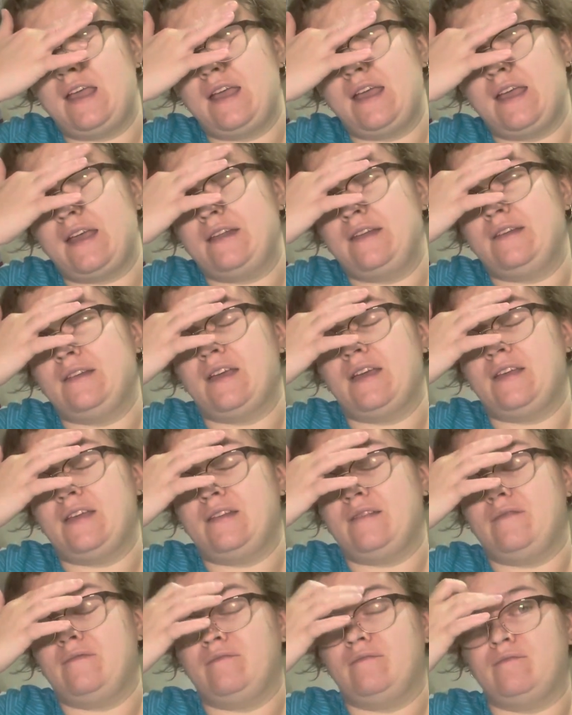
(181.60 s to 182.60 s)
and
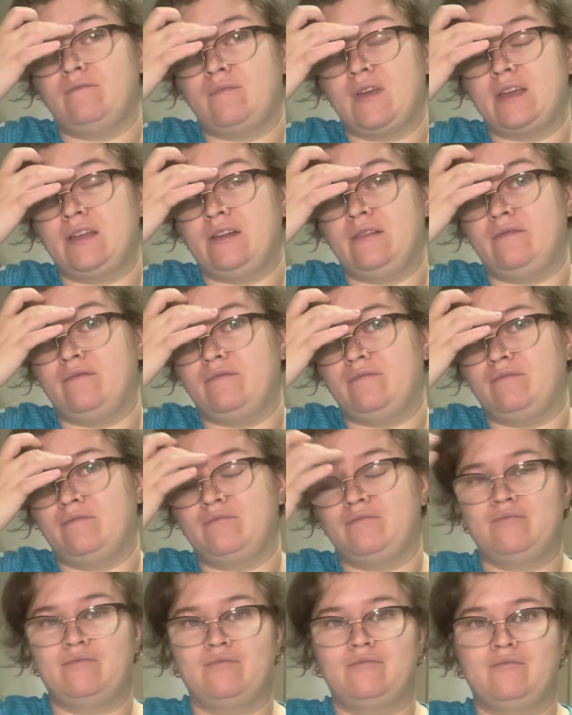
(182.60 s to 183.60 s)
and, and
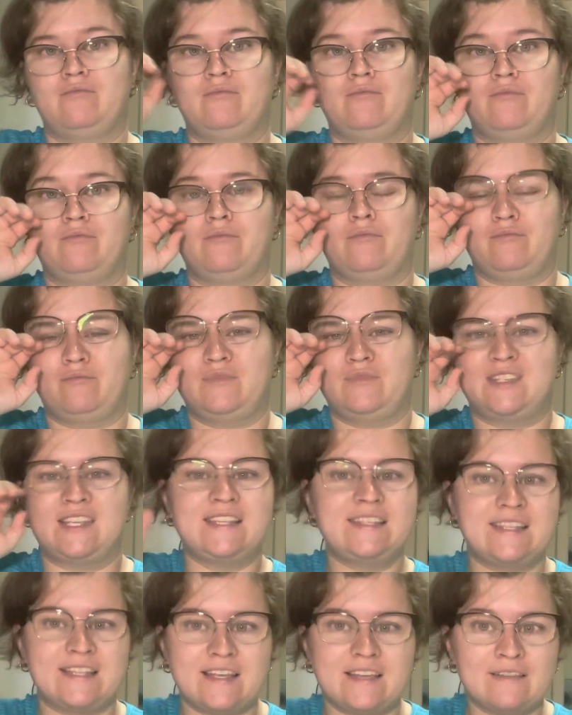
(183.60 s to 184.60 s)

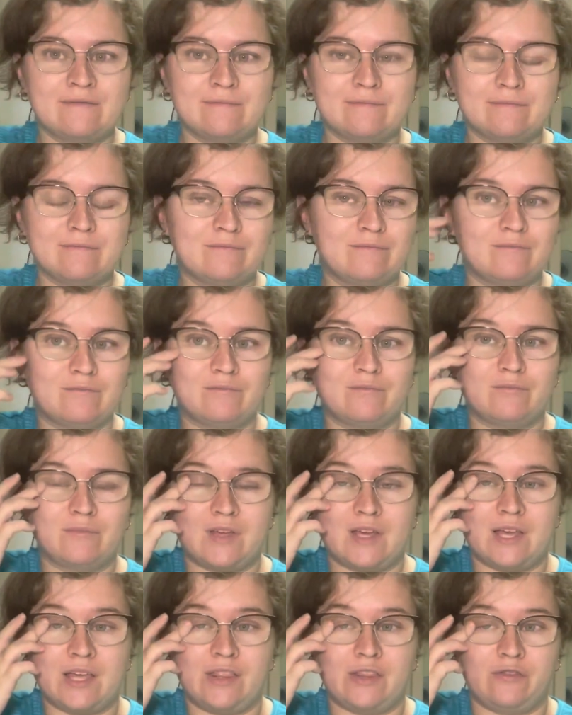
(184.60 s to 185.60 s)
Sissy
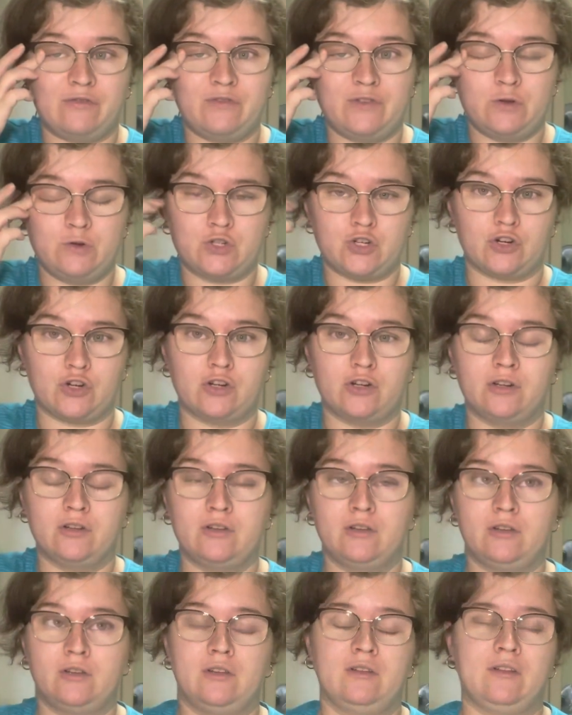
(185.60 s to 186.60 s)
in the future,
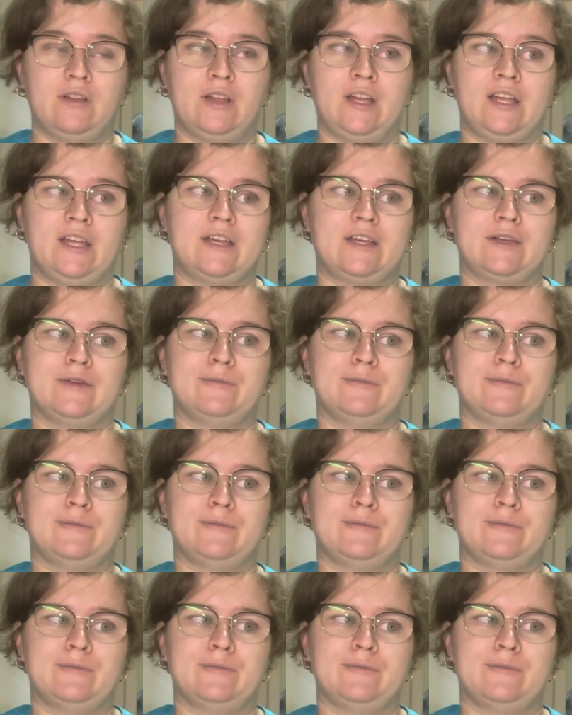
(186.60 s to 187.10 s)
like